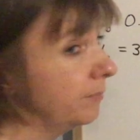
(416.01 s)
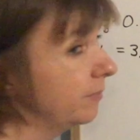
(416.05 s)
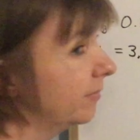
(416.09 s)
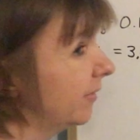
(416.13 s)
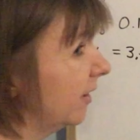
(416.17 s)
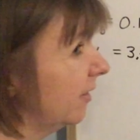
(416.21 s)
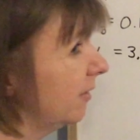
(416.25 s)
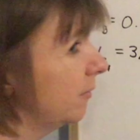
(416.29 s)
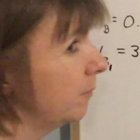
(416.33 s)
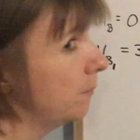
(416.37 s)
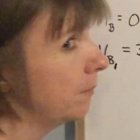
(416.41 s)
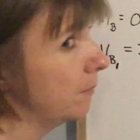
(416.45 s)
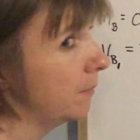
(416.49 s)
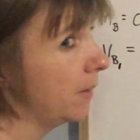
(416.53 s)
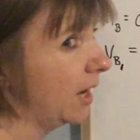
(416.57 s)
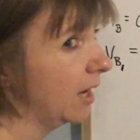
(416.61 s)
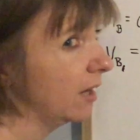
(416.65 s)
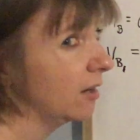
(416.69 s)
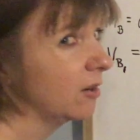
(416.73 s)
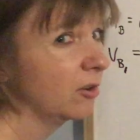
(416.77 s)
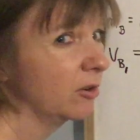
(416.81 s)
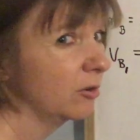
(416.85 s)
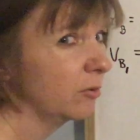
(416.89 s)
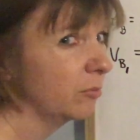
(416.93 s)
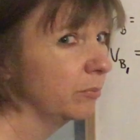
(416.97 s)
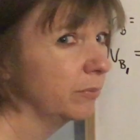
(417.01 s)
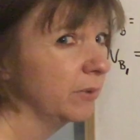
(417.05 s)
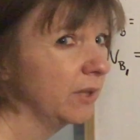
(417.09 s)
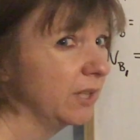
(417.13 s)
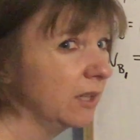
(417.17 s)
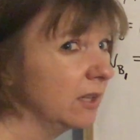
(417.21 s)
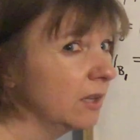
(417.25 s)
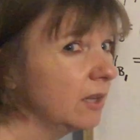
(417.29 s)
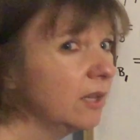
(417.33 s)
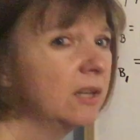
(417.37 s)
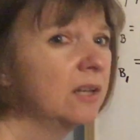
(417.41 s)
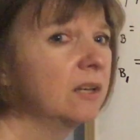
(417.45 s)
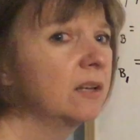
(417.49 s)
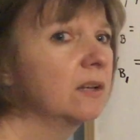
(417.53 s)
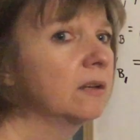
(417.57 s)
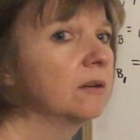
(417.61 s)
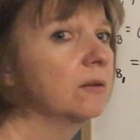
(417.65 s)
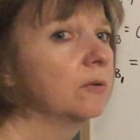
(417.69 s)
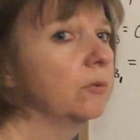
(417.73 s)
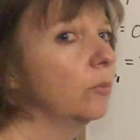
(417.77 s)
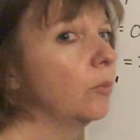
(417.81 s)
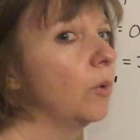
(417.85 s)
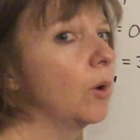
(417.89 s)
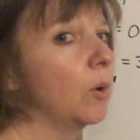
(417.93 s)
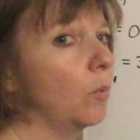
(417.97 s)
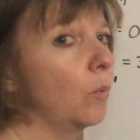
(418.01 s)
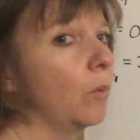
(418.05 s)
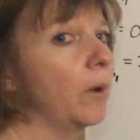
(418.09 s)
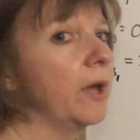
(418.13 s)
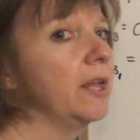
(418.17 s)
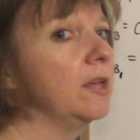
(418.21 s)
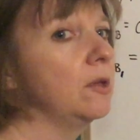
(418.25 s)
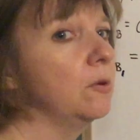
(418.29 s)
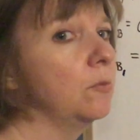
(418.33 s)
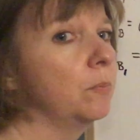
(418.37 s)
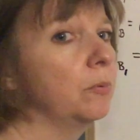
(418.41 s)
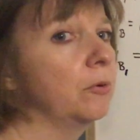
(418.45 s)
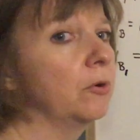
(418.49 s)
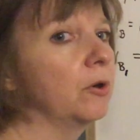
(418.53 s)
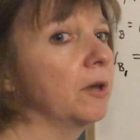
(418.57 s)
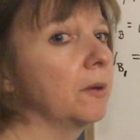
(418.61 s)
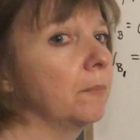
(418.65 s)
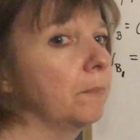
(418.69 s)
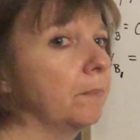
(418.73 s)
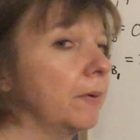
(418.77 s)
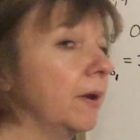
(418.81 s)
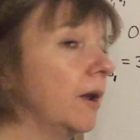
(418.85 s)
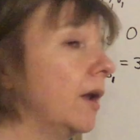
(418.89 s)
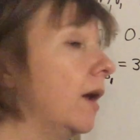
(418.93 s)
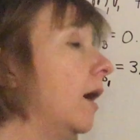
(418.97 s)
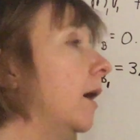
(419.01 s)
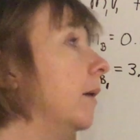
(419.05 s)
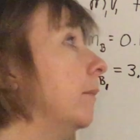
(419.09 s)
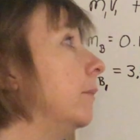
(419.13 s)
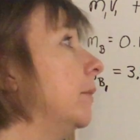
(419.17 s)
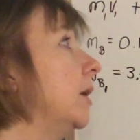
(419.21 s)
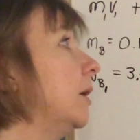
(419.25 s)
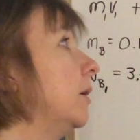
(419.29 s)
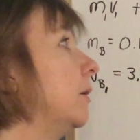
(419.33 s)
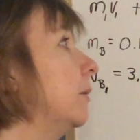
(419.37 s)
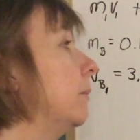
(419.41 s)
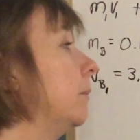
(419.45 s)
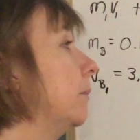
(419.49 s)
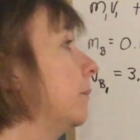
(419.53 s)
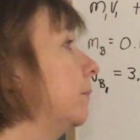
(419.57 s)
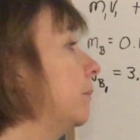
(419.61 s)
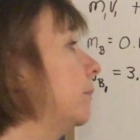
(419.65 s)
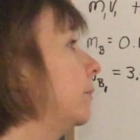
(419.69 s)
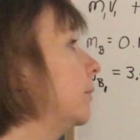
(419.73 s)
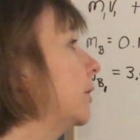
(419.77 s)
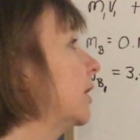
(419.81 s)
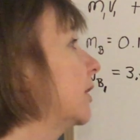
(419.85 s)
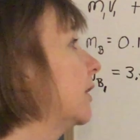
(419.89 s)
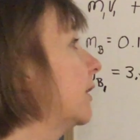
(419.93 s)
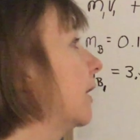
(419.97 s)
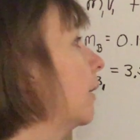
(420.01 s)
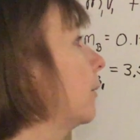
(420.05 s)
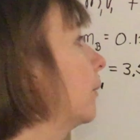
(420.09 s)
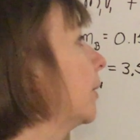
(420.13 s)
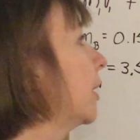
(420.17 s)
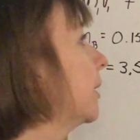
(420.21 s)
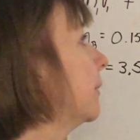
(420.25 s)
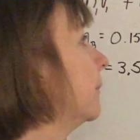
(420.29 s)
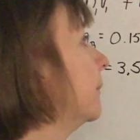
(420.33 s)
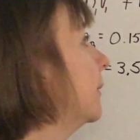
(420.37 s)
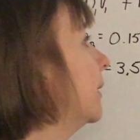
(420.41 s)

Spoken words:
Doesn't matter really what way you put it, but I'm gonna put it that way.